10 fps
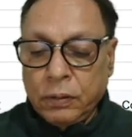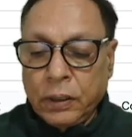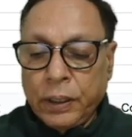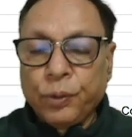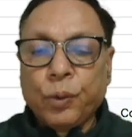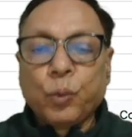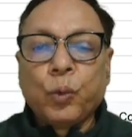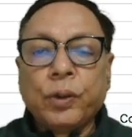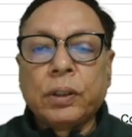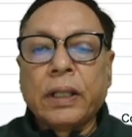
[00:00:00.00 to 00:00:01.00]
I don't
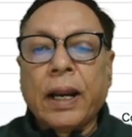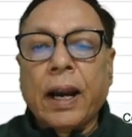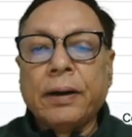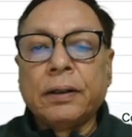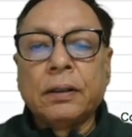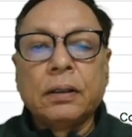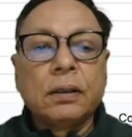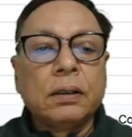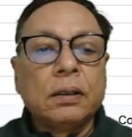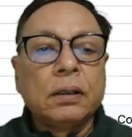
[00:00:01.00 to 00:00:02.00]
want the header,
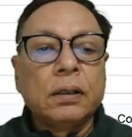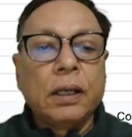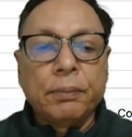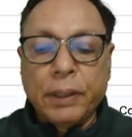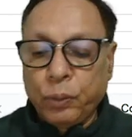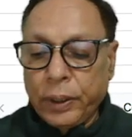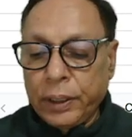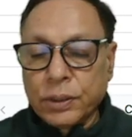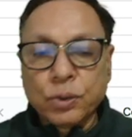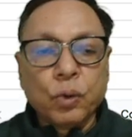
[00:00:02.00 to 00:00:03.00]
and my
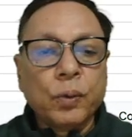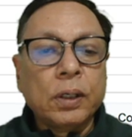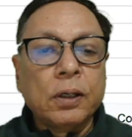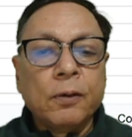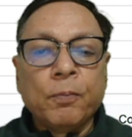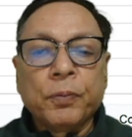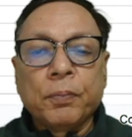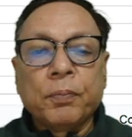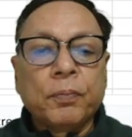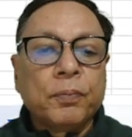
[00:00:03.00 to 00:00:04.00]
query is over.
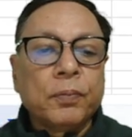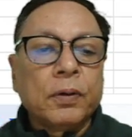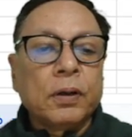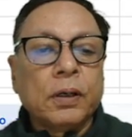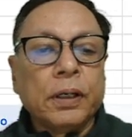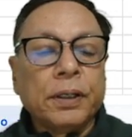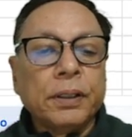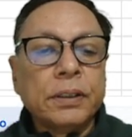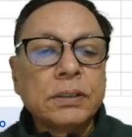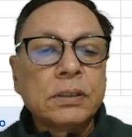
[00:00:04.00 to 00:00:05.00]
Click
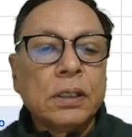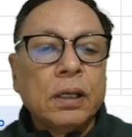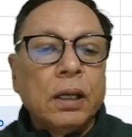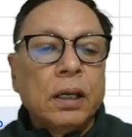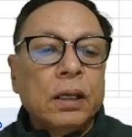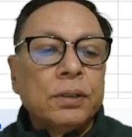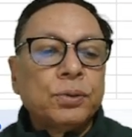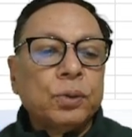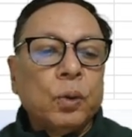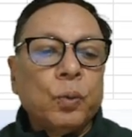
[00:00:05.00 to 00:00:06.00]
yes.
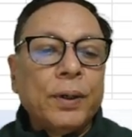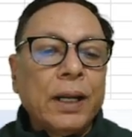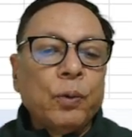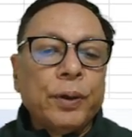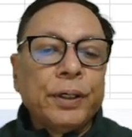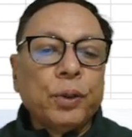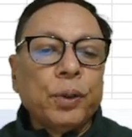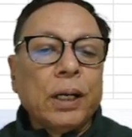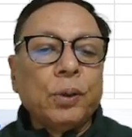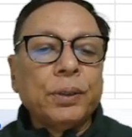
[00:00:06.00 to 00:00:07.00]
So what I wanted to
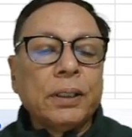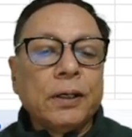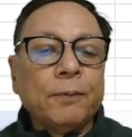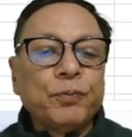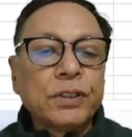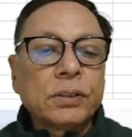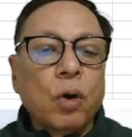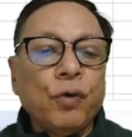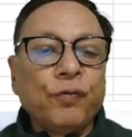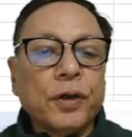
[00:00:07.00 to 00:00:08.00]
tell you that this
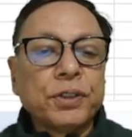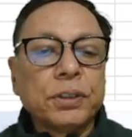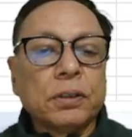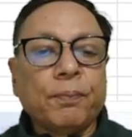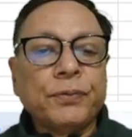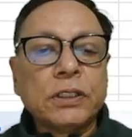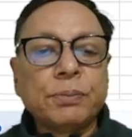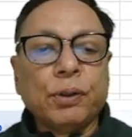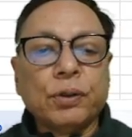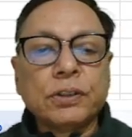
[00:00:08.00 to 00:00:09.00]
count function, just
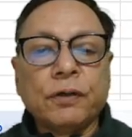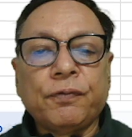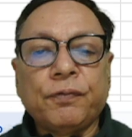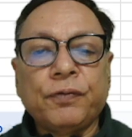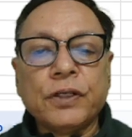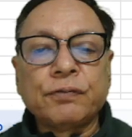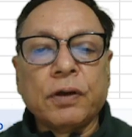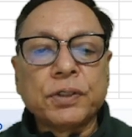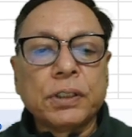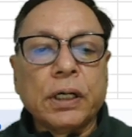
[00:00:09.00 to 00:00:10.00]
because of this
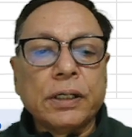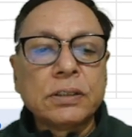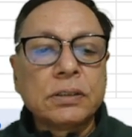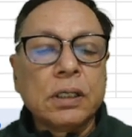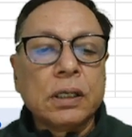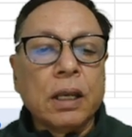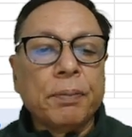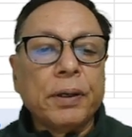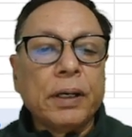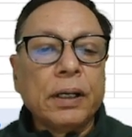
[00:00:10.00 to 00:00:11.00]
function, it is
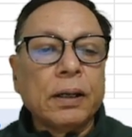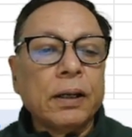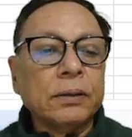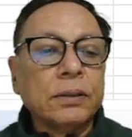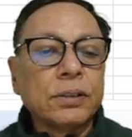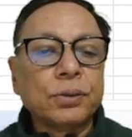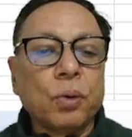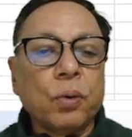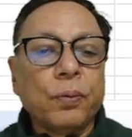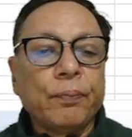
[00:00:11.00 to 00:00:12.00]
appearing in this row,